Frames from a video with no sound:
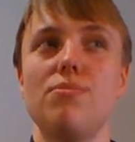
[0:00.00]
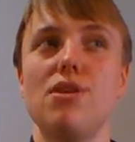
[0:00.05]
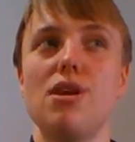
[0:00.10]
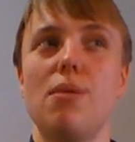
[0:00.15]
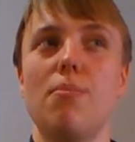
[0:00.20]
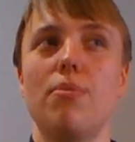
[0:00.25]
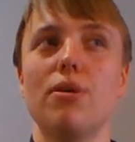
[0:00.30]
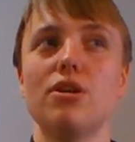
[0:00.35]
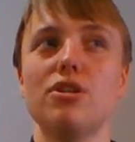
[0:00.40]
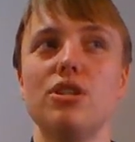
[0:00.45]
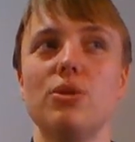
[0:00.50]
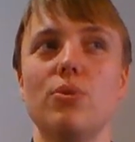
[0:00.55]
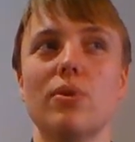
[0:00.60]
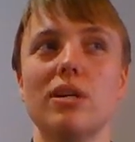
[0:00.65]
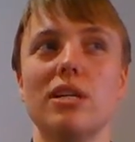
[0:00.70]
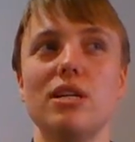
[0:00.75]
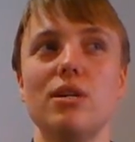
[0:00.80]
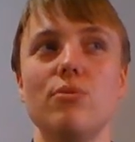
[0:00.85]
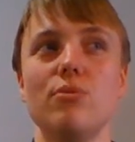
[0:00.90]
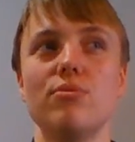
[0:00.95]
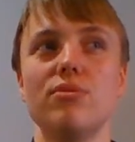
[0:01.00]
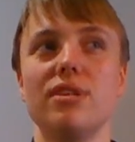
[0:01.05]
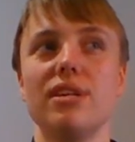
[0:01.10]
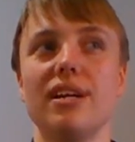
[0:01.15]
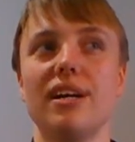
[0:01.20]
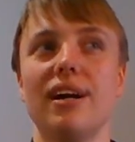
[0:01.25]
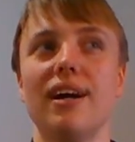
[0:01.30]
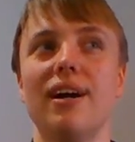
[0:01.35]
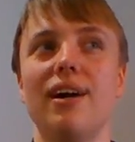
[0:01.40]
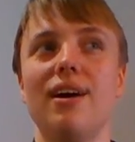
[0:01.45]
numbers you are
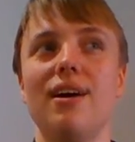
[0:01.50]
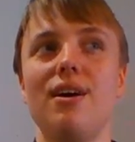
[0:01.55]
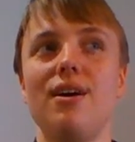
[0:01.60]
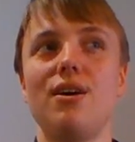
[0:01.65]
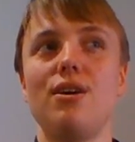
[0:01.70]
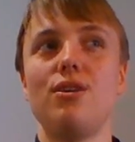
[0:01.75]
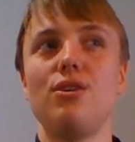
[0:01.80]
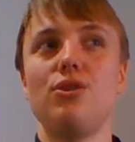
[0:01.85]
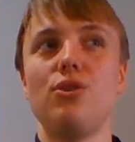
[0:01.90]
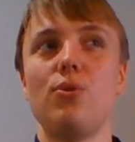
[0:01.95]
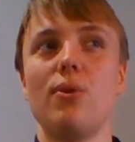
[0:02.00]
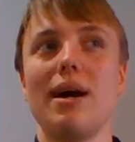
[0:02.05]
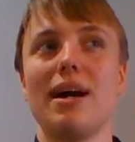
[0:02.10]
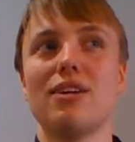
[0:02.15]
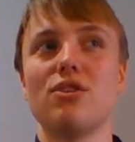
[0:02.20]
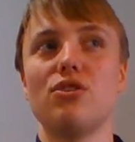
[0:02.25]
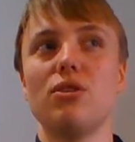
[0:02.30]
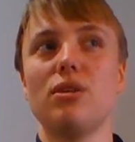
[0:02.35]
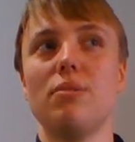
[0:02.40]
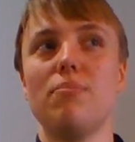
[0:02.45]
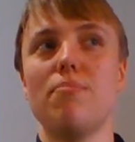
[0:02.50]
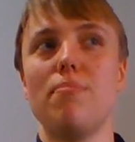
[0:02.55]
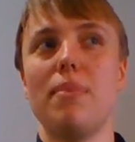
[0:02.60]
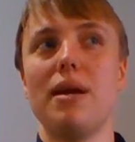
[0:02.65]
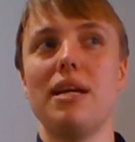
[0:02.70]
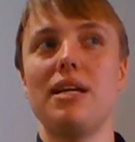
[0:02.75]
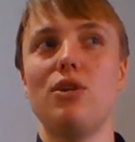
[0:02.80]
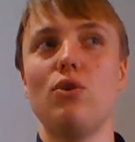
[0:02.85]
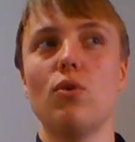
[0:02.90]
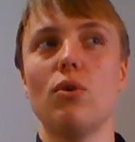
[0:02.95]
using to actually
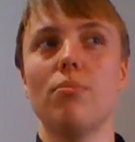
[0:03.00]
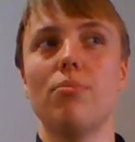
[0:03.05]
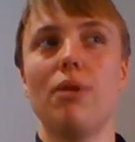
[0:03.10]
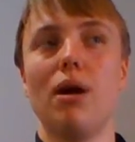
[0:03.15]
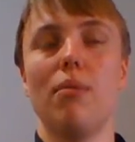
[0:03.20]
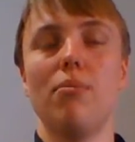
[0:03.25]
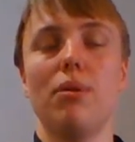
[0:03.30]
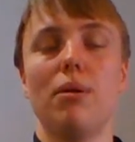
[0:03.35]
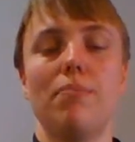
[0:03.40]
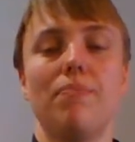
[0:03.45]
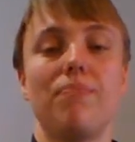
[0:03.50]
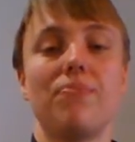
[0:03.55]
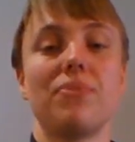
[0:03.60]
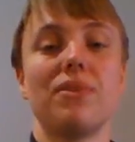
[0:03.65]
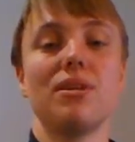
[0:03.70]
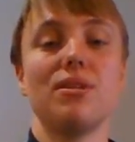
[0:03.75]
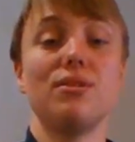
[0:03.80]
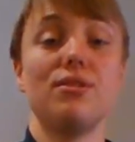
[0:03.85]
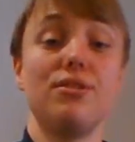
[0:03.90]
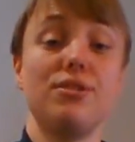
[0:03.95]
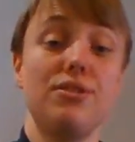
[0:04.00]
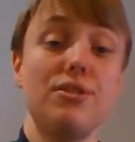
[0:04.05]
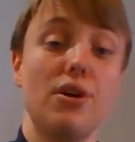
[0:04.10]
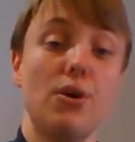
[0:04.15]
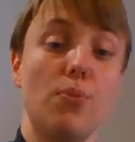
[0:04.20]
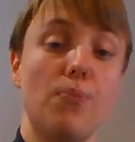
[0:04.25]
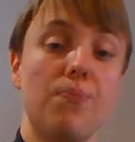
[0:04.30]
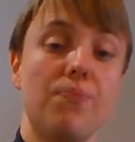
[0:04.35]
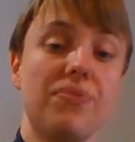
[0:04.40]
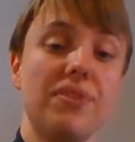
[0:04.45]
make your problem.
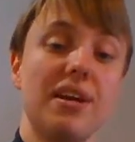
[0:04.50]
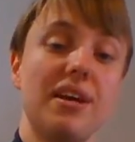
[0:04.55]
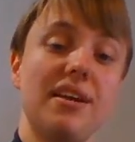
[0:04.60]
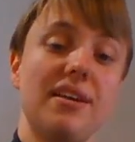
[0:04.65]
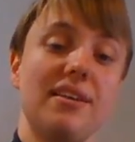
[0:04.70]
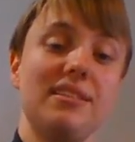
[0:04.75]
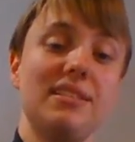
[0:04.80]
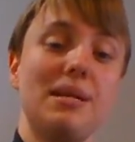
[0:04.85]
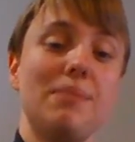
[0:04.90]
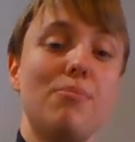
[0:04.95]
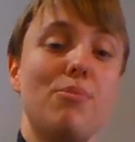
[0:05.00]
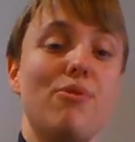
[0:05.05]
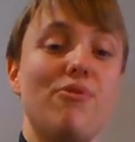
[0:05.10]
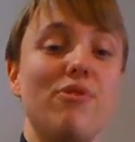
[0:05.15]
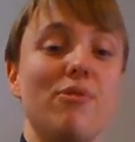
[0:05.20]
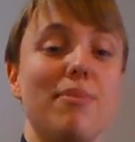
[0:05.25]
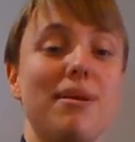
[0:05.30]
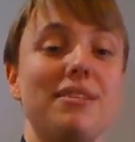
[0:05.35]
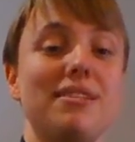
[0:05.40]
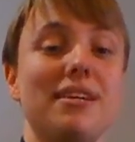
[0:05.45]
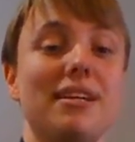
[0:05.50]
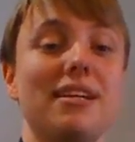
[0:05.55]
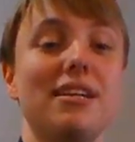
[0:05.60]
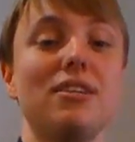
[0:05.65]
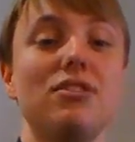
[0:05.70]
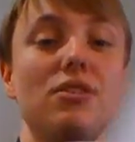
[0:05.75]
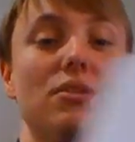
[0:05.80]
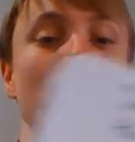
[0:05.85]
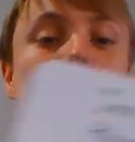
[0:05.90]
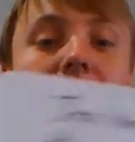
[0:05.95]
So an example for basic
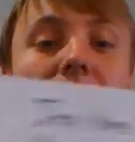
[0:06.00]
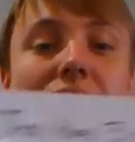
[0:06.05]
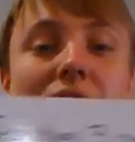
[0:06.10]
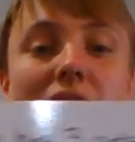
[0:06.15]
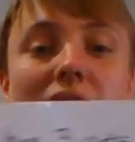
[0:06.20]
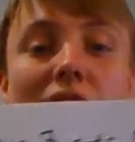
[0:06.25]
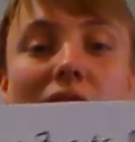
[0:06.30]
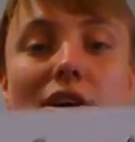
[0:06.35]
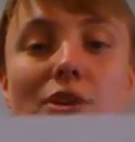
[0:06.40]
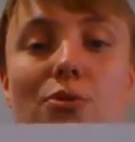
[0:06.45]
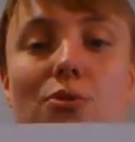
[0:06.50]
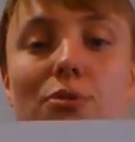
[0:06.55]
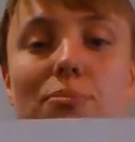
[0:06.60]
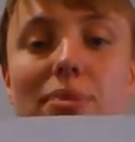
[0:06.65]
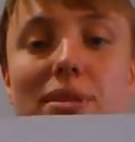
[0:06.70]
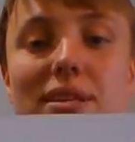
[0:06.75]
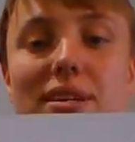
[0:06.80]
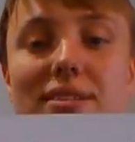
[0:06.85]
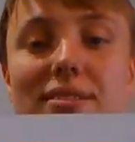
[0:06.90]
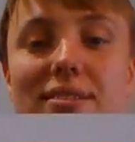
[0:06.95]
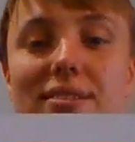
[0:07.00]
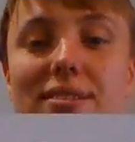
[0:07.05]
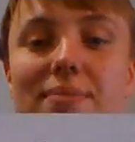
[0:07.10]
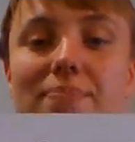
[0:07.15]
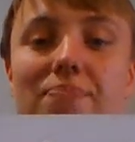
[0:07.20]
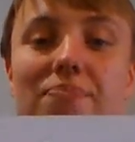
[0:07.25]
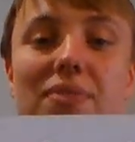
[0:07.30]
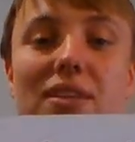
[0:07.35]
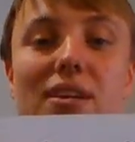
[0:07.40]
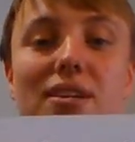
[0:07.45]
addition would be
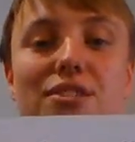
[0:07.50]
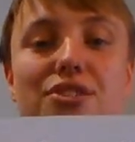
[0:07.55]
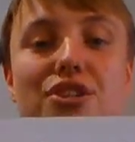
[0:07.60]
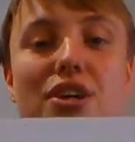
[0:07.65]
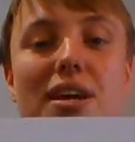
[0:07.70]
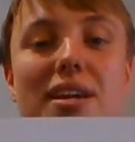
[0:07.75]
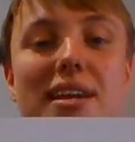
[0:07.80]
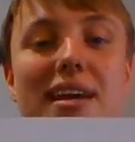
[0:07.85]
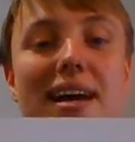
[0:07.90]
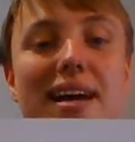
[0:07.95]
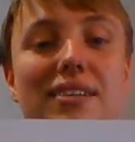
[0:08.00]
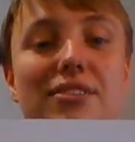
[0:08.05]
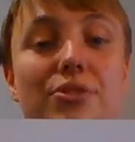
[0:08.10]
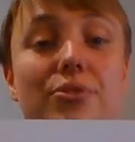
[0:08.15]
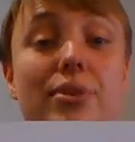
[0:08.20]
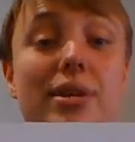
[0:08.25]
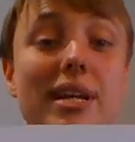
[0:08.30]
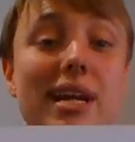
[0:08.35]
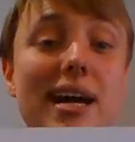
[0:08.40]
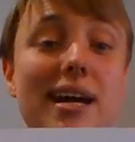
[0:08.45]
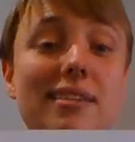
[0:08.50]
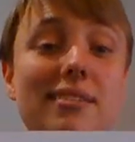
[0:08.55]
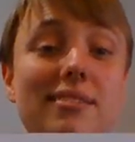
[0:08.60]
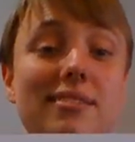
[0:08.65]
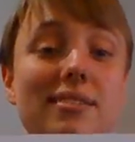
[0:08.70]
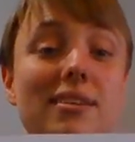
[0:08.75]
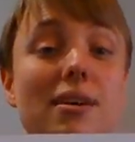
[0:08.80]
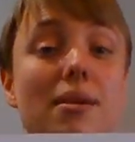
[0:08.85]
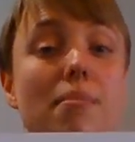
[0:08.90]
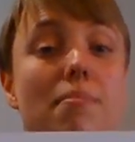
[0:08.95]
this. Jen has three
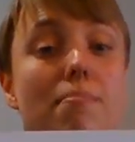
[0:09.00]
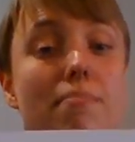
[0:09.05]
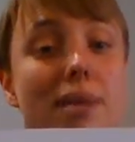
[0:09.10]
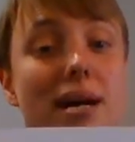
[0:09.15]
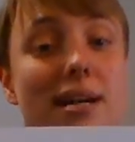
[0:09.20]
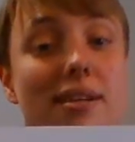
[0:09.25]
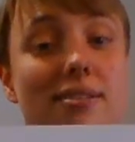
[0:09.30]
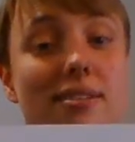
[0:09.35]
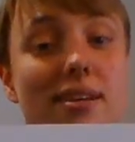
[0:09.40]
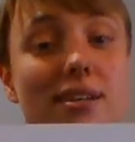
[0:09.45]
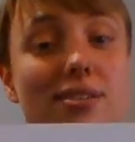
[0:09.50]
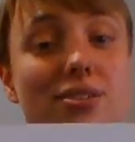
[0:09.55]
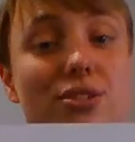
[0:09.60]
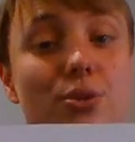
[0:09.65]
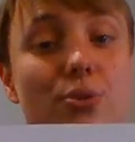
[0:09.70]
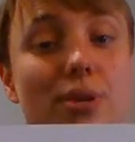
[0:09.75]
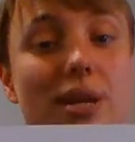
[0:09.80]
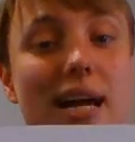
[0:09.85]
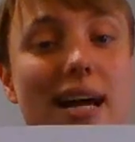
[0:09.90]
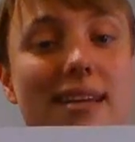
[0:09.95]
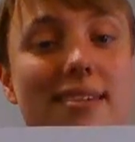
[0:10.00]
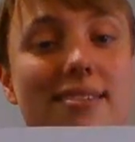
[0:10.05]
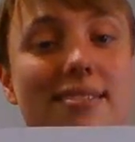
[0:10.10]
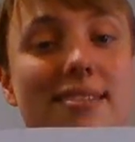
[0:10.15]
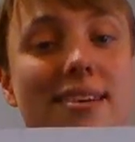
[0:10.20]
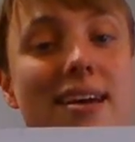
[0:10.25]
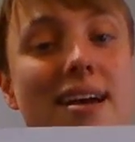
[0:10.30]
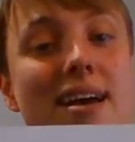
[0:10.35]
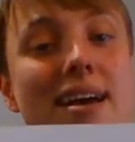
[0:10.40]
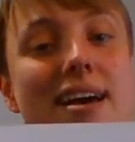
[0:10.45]
cats, Max has two
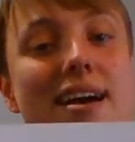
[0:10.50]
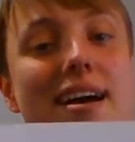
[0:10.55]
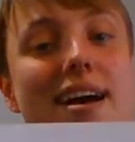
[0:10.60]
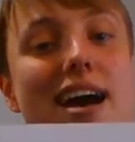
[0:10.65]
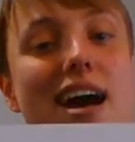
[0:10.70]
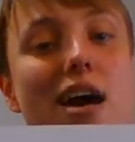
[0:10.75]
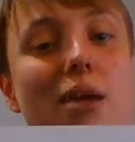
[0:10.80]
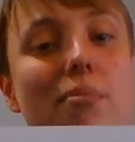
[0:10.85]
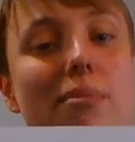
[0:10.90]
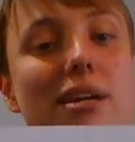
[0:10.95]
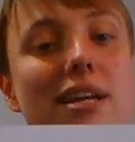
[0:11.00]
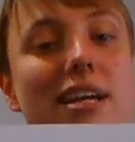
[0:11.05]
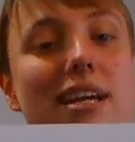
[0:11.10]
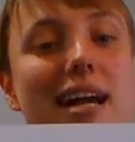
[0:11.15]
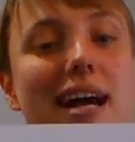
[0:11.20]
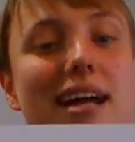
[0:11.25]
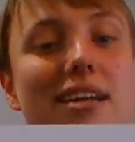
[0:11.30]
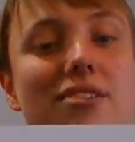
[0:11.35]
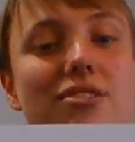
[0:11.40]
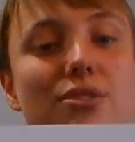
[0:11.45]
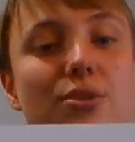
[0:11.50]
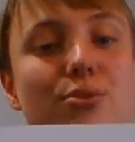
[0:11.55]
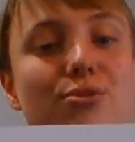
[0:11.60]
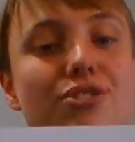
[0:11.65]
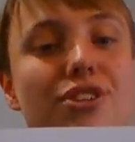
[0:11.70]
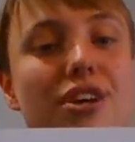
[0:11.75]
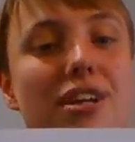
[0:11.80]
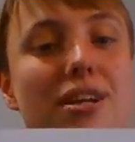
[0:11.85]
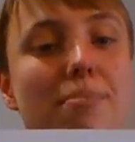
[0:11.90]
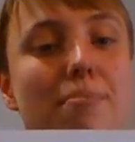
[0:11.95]
cats. How many cats do
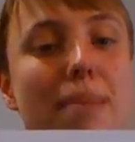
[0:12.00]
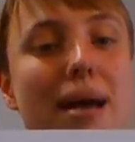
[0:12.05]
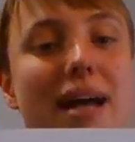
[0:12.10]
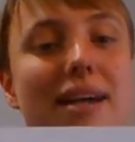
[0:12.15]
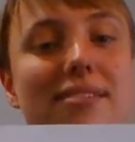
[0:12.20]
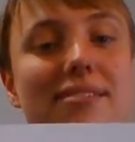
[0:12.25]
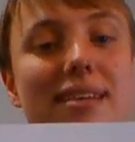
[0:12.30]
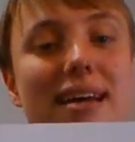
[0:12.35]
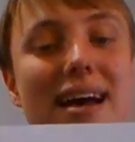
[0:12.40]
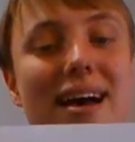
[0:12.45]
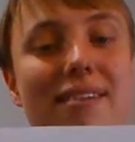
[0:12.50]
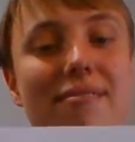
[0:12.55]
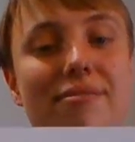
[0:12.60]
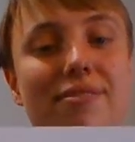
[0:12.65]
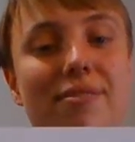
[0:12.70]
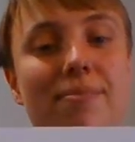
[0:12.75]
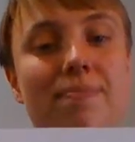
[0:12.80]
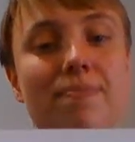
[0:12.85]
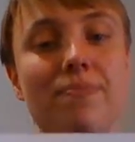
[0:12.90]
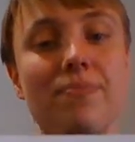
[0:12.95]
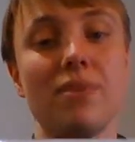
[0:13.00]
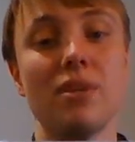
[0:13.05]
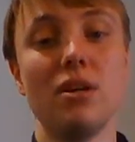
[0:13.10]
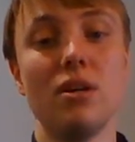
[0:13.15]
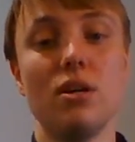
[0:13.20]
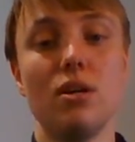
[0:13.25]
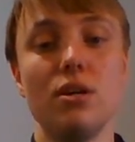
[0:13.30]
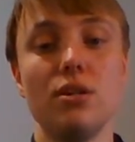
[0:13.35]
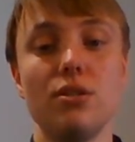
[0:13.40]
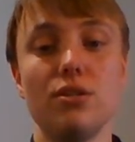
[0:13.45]
Jen and Max have?
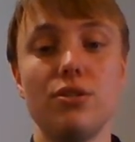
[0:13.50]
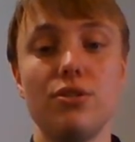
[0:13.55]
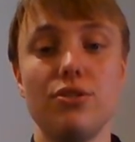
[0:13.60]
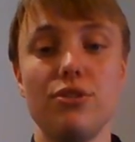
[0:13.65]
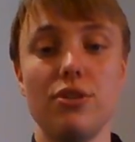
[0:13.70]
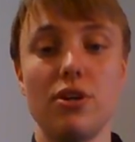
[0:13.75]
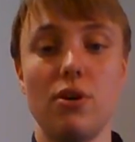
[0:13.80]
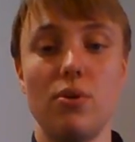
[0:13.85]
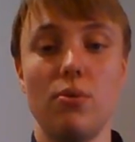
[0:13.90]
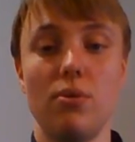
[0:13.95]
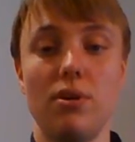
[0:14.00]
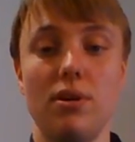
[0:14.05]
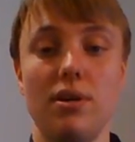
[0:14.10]
So